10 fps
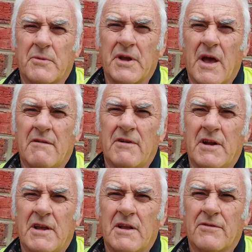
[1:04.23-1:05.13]
that we have
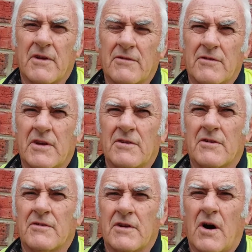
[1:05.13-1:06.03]
in here, such things
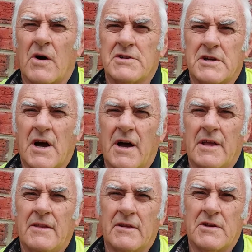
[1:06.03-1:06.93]
as the
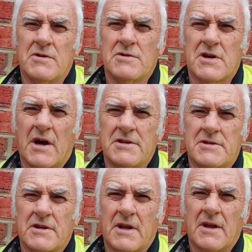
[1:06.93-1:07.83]
IGA, the
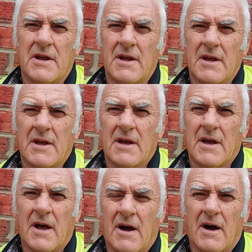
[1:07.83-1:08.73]
newsagent,
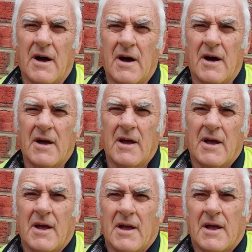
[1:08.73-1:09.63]
uh,
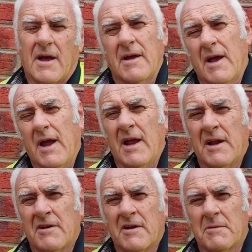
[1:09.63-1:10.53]

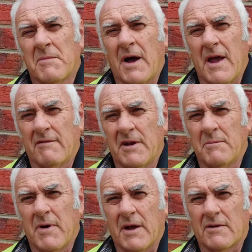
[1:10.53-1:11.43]
and it may have an
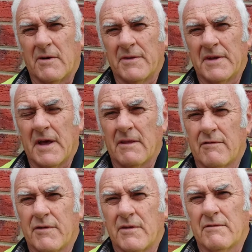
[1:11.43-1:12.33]
impact on the other
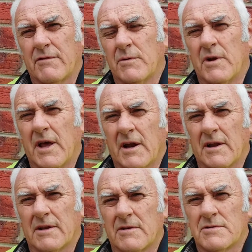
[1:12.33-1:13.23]
the food
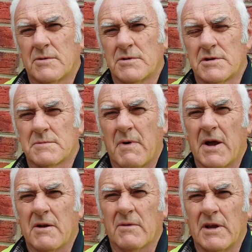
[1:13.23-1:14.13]
outlet, the George's
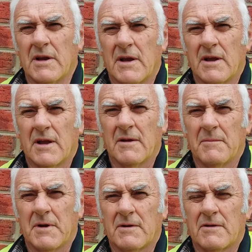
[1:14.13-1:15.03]
Bakery,
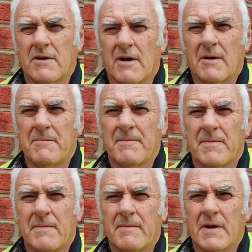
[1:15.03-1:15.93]
but um,
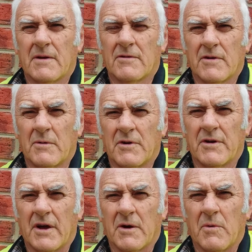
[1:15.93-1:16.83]
because they would
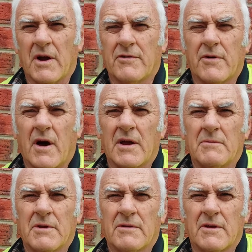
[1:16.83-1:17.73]
take away trade
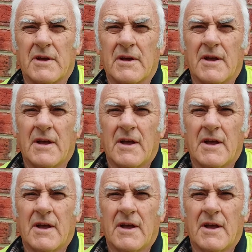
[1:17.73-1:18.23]
with their